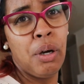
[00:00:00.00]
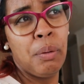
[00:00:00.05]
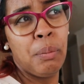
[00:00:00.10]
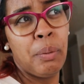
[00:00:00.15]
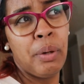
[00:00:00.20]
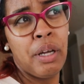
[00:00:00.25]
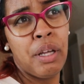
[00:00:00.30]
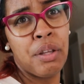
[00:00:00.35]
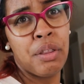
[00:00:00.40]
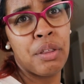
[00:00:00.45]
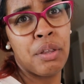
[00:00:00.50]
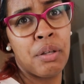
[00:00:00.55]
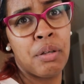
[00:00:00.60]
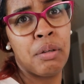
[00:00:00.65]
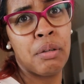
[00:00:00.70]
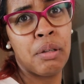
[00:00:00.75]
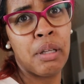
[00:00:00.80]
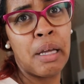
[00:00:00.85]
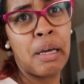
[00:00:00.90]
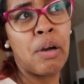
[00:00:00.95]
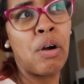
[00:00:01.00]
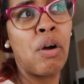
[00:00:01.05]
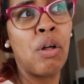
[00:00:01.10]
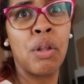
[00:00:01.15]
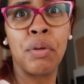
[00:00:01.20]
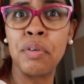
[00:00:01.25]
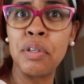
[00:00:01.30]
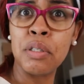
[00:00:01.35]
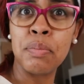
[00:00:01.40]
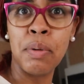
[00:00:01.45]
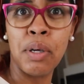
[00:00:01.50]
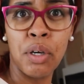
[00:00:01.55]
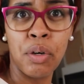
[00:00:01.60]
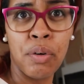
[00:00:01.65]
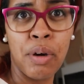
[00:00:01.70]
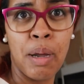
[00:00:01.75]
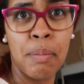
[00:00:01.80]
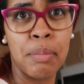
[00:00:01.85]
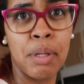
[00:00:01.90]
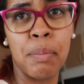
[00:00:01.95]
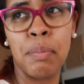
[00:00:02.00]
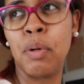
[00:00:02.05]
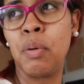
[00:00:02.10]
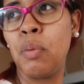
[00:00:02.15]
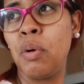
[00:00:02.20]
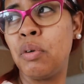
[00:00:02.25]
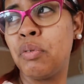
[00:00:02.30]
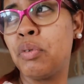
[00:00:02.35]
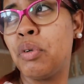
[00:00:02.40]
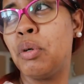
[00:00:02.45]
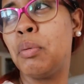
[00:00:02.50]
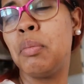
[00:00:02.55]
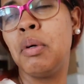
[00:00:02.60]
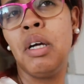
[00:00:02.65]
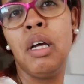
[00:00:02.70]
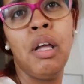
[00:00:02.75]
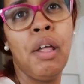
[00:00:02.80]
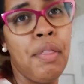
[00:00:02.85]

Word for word: with like all of us being cramped up in one room.